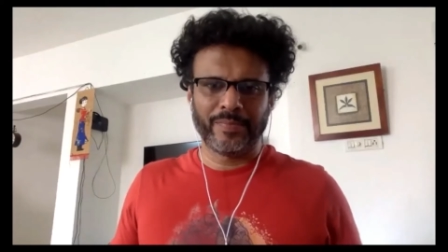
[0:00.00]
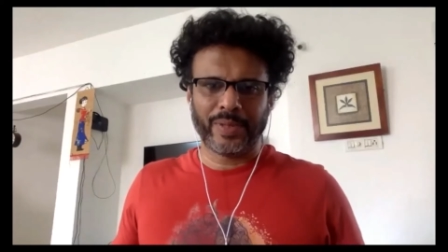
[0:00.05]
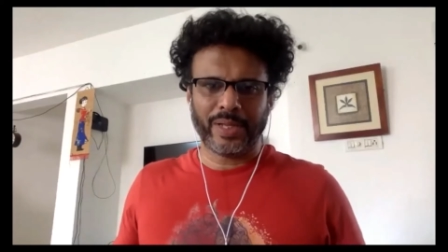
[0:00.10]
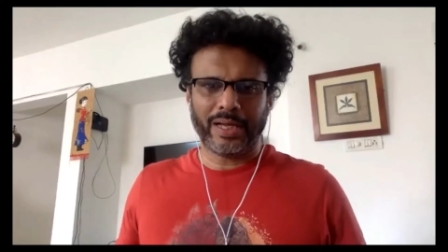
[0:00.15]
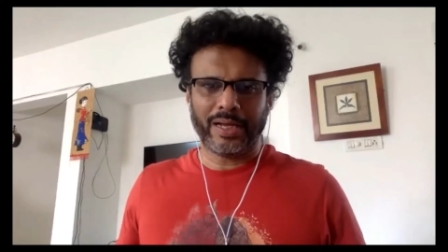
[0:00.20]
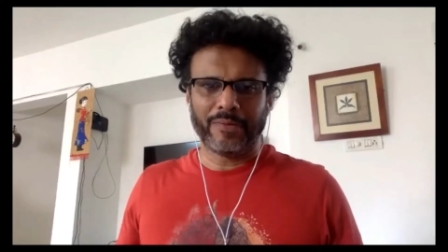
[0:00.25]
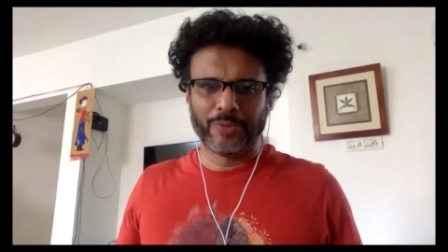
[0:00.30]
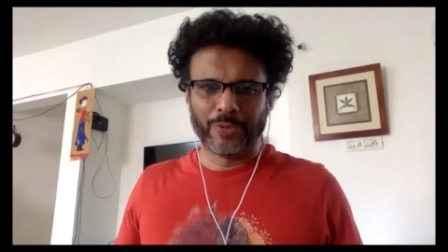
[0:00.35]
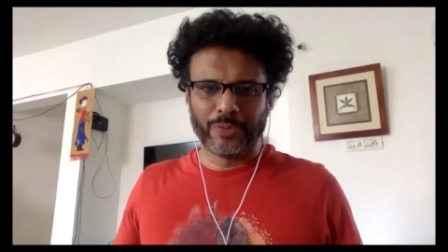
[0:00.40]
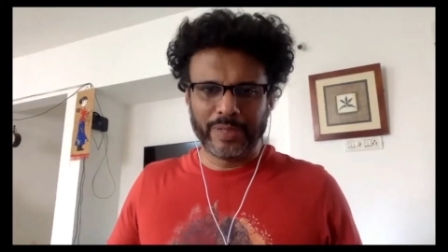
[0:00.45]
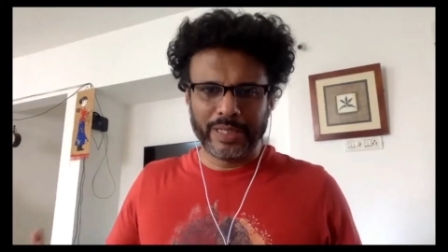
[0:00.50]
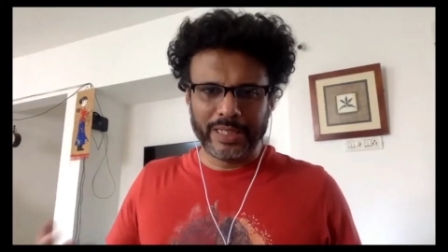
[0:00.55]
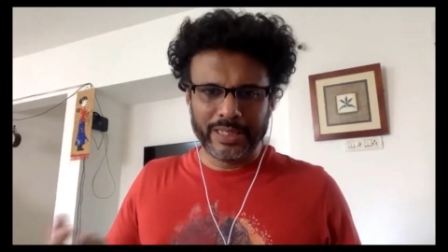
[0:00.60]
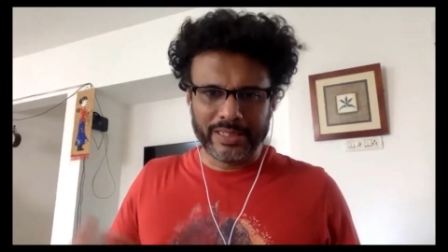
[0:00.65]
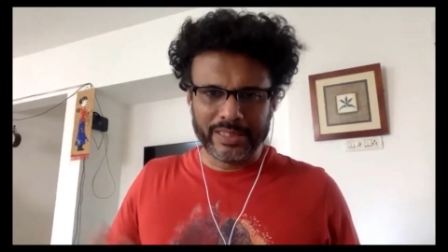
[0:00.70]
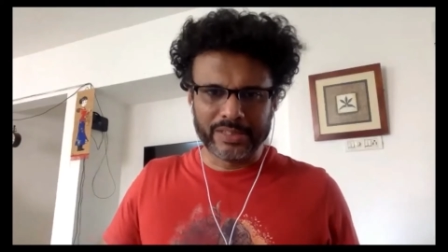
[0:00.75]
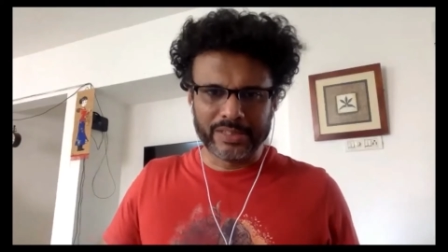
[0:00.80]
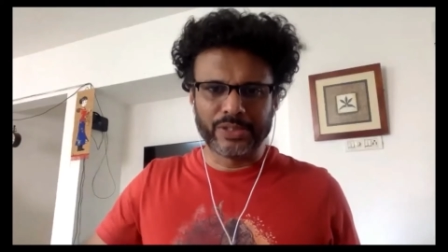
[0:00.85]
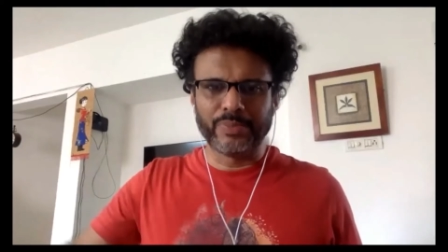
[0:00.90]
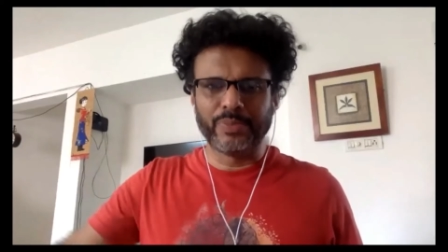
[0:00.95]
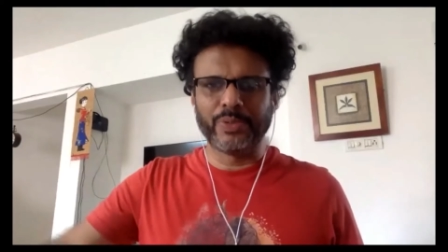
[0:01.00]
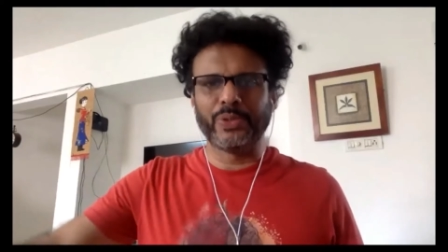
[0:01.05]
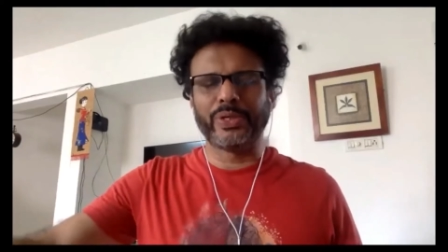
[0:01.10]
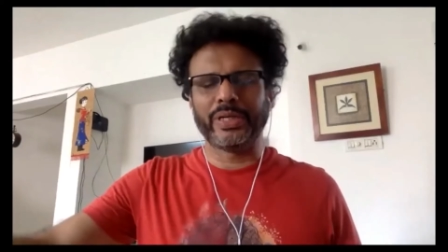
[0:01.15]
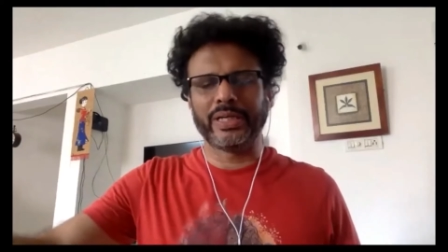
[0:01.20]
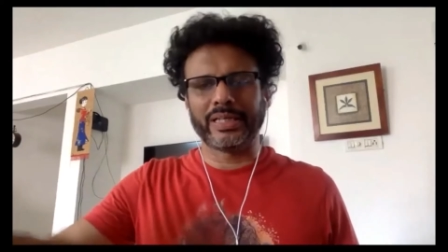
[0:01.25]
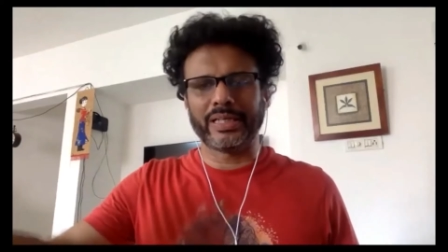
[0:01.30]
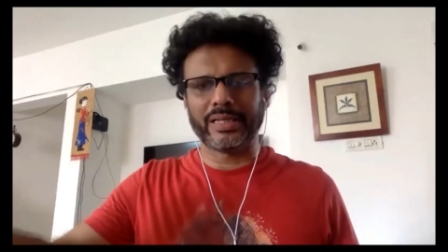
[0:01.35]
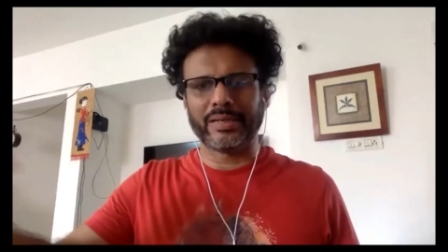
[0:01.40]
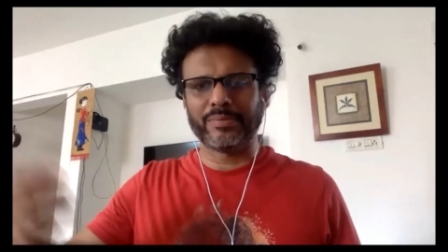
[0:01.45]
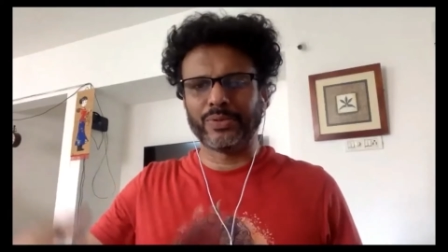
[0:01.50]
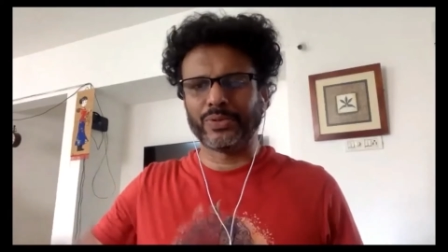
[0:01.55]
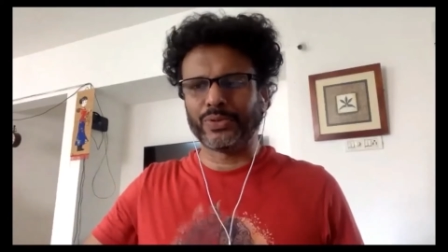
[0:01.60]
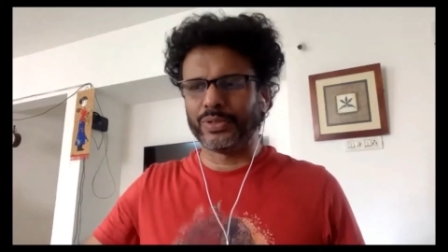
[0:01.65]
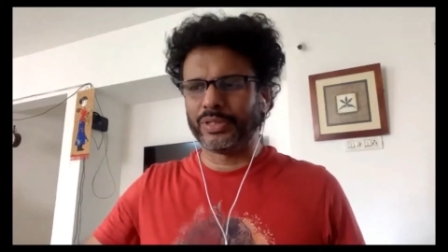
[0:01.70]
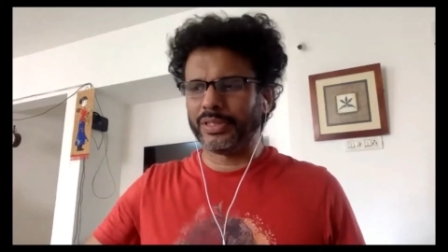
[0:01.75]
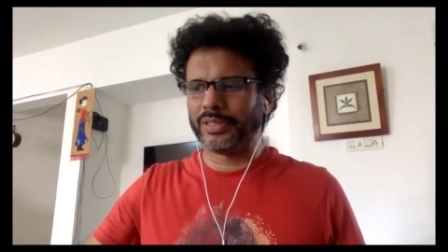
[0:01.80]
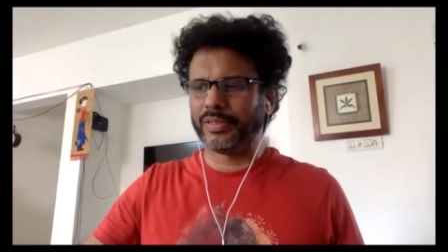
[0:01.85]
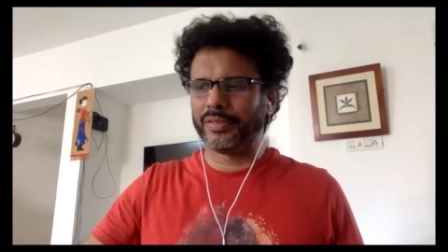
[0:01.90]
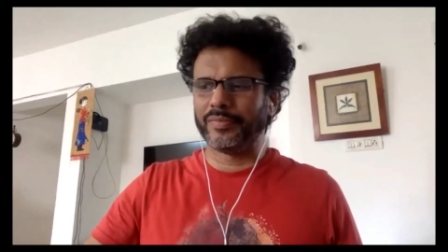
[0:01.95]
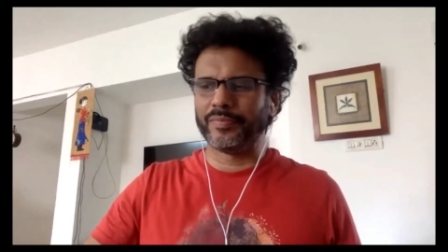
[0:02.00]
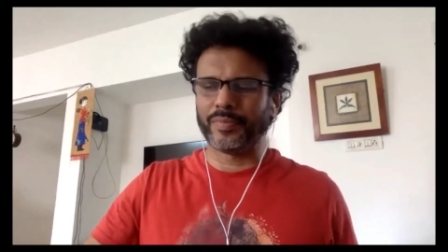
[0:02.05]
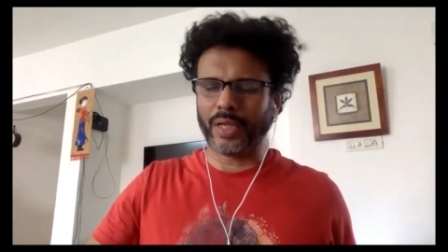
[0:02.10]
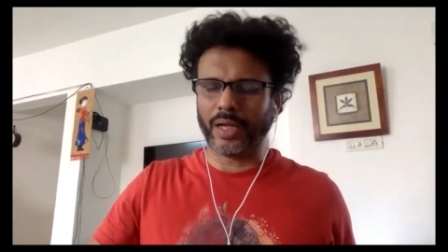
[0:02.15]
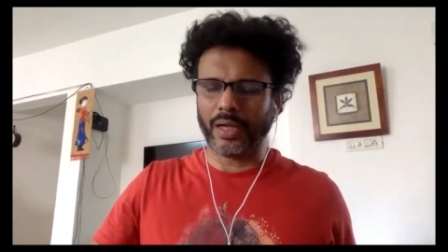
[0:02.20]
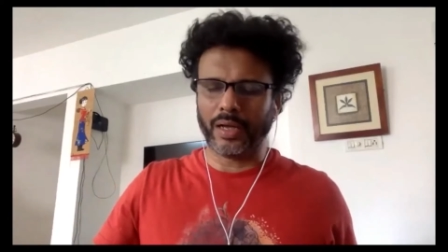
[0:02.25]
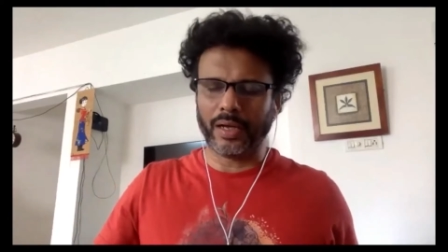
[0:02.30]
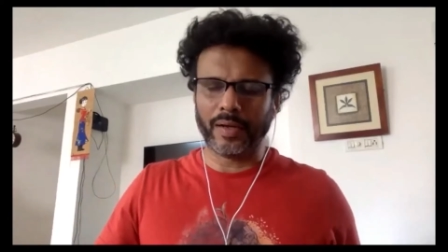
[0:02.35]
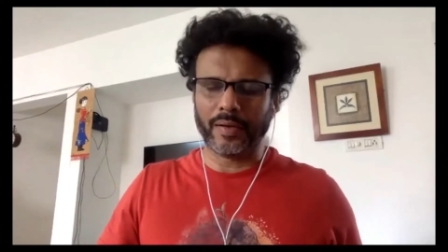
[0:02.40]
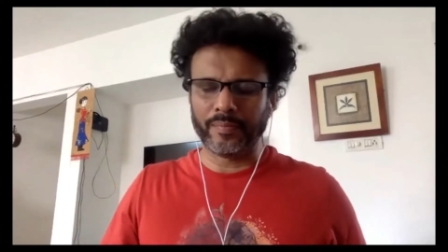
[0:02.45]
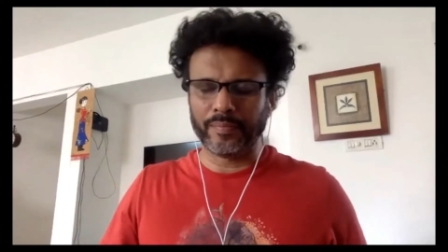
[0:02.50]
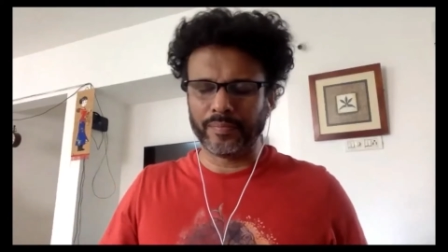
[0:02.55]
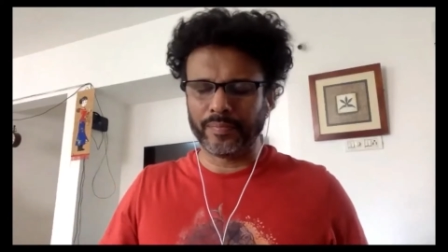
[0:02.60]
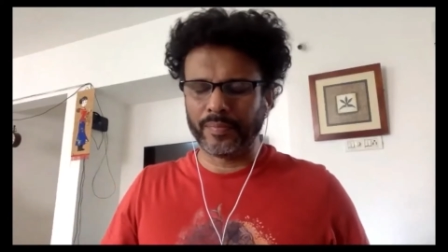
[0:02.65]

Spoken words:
I would be distributing them to the